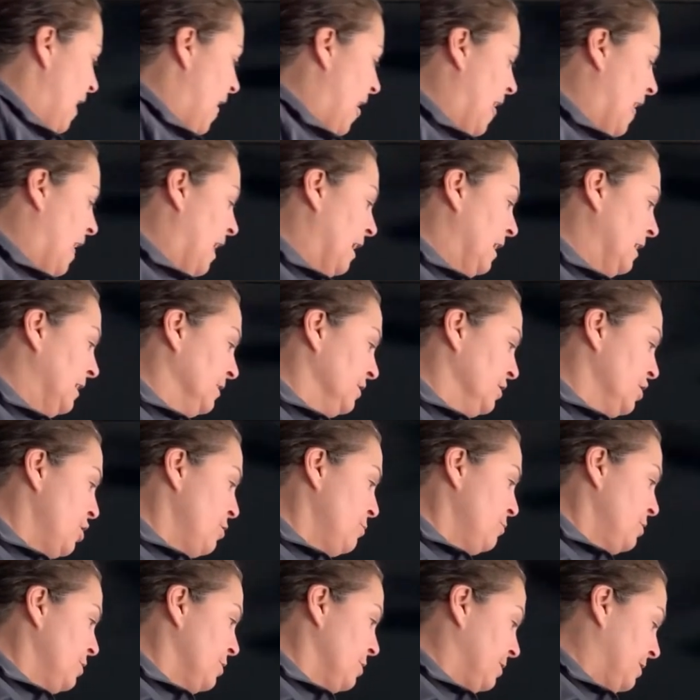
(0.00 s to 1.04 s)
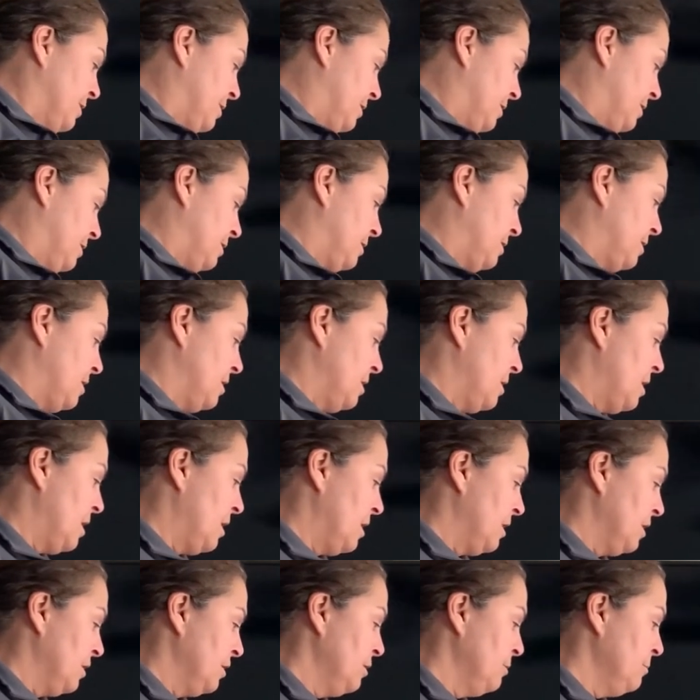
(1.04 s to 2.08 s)
Notice
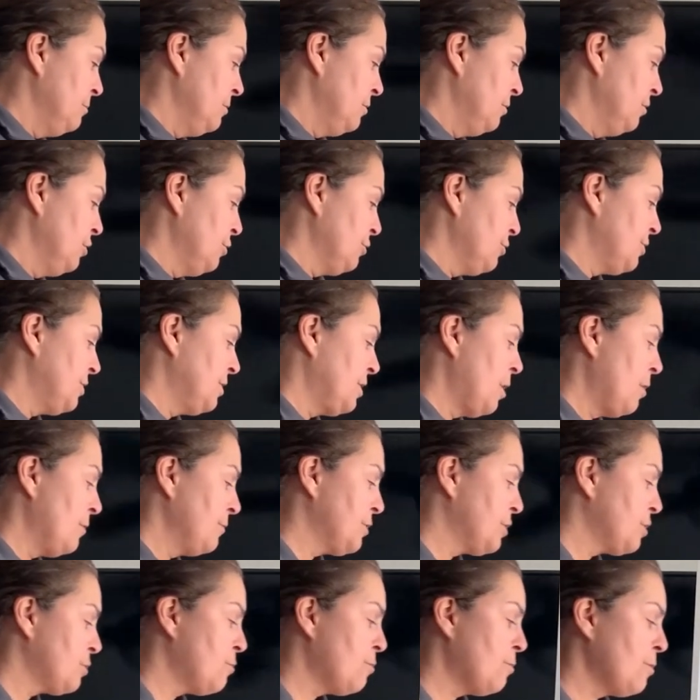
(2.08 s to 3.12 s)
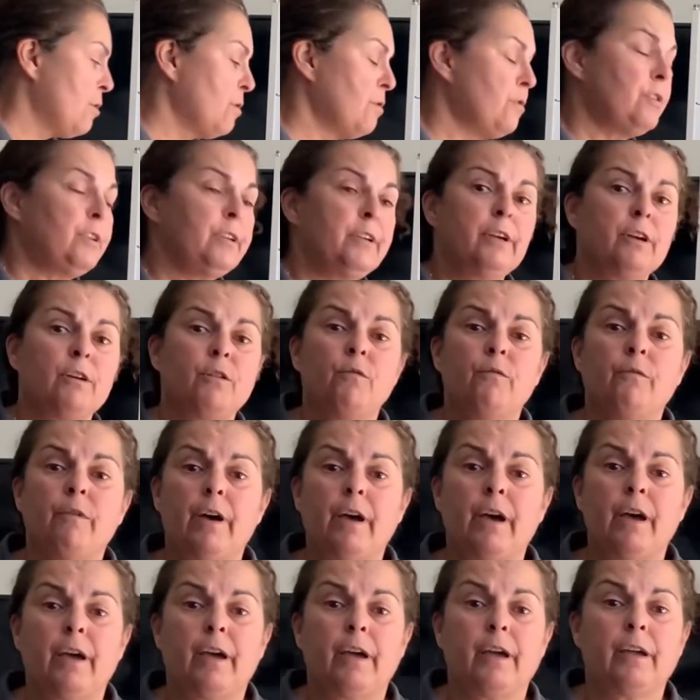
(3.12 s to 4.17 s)
yourself swirling
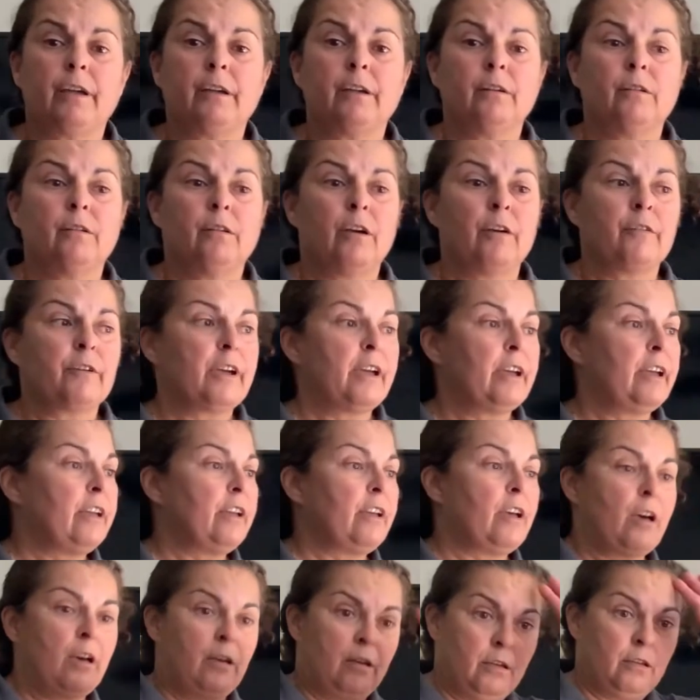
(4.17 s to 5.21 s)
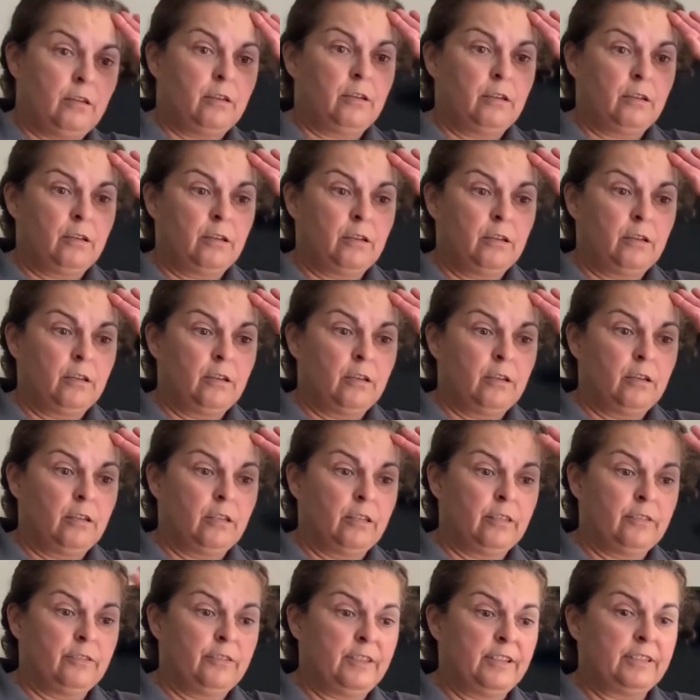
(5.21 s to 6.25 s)
away, okay?
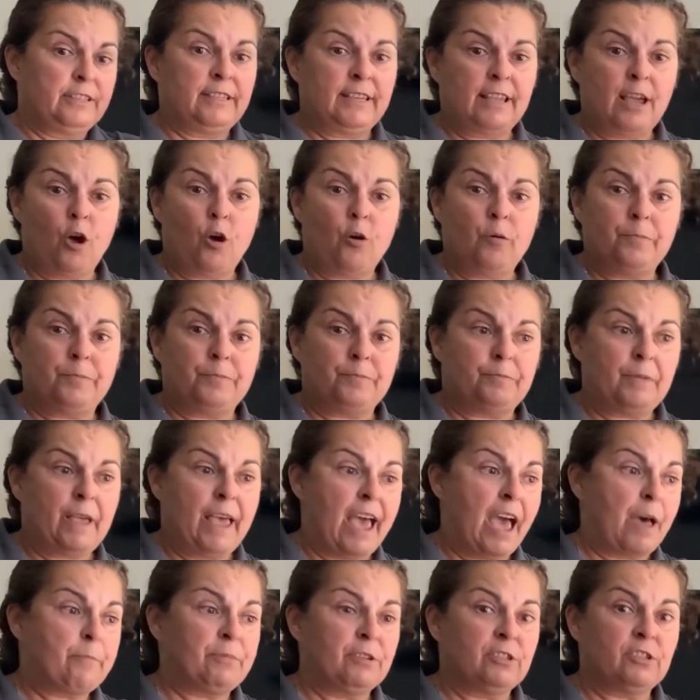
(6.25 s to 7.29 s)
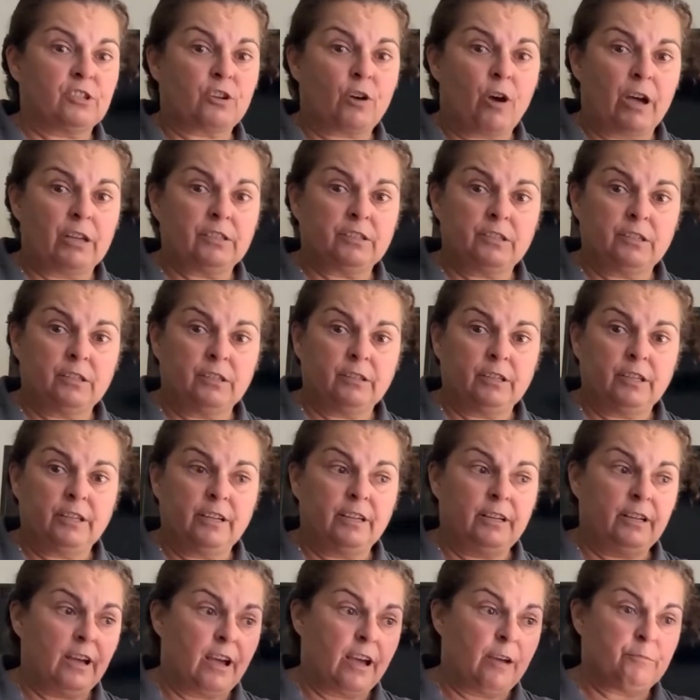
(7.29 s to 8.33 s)
This happens
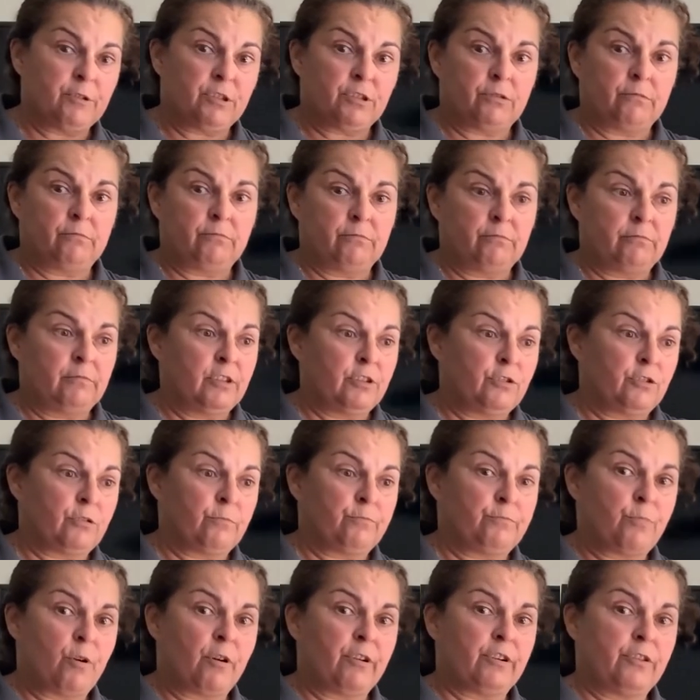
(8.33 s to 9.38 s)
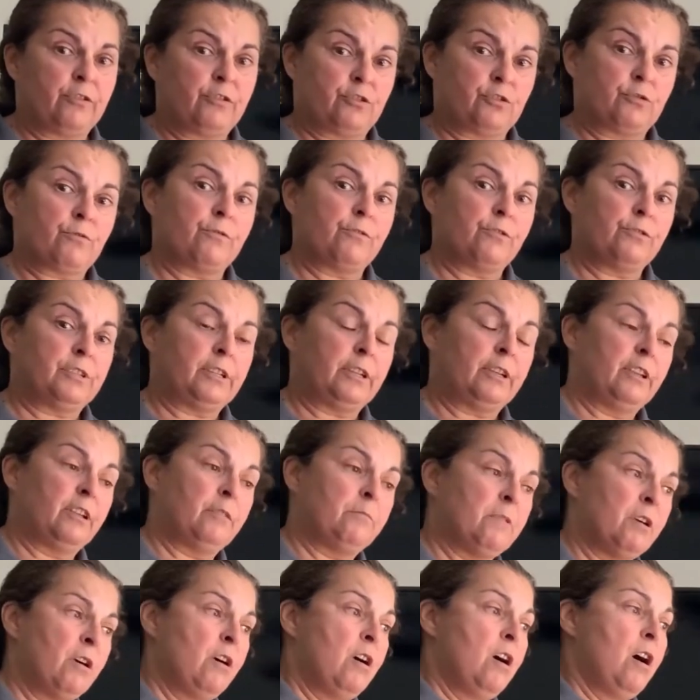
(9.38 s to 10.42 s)
constantly. I'm this part of the swirl
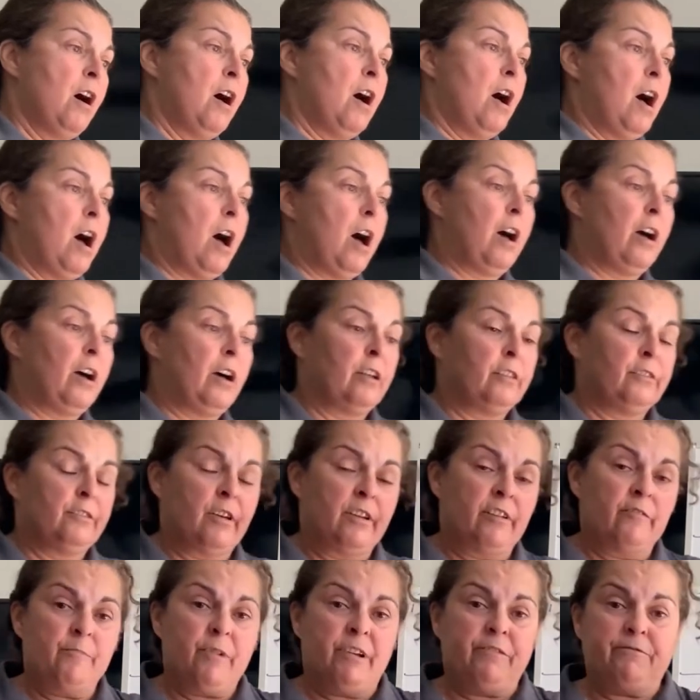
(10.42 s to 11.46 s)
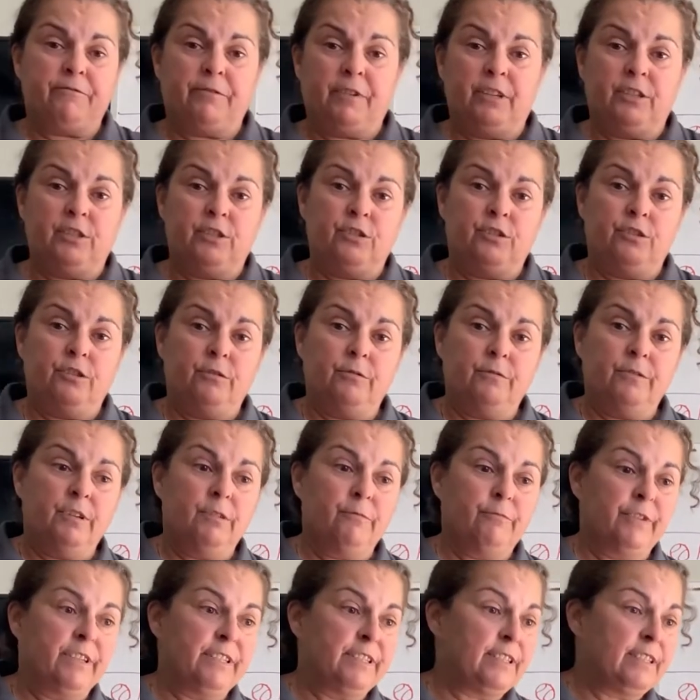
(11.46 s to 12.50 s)
team. A lot of my friends do
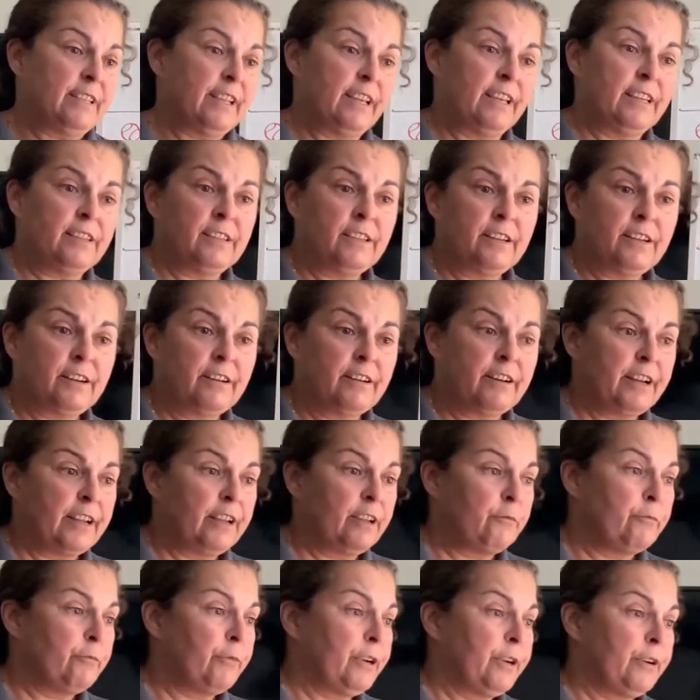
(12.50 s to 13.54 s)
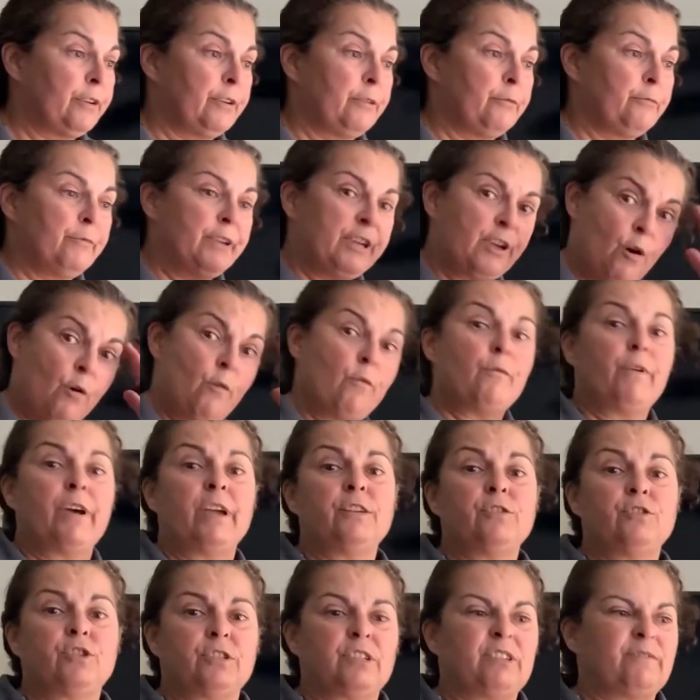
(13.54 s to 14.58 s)
it. We stand there and we go
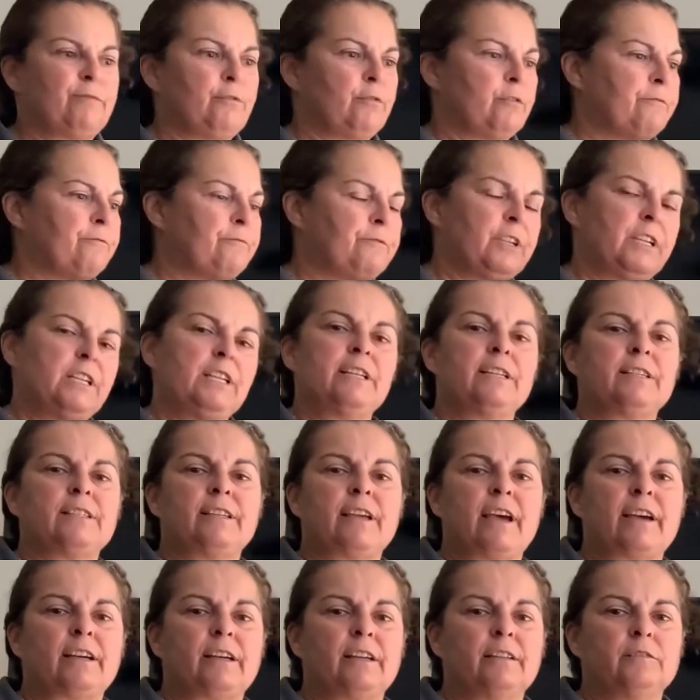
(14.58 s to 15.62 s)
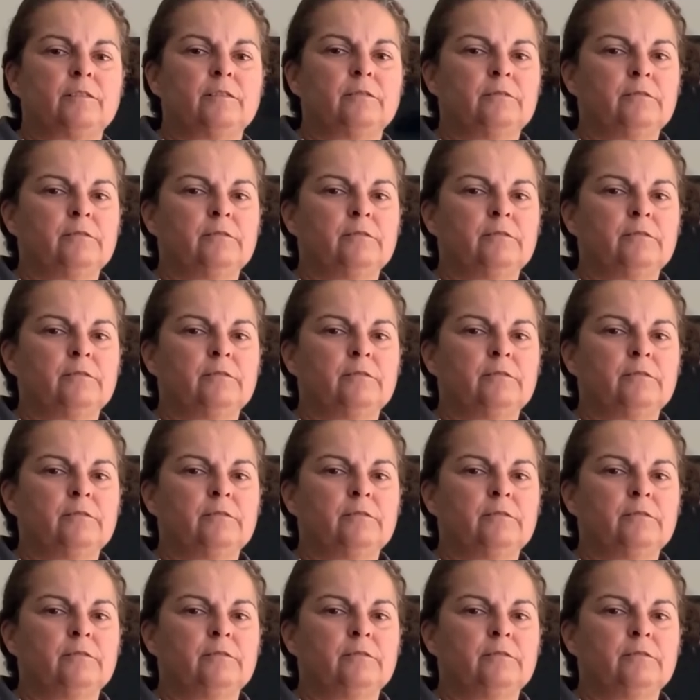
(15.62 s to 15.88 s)
away just for a fleeting second.